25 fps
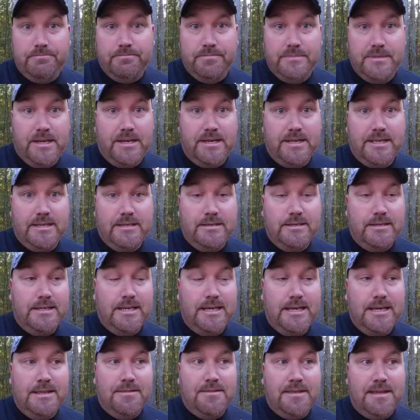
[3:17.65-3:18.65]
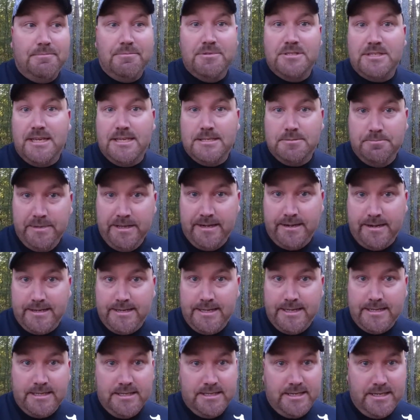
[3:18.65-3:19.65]
not into anything besides metal
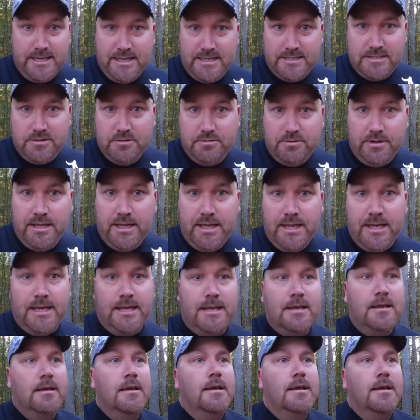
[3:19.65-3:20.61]
detecting, and that's okay.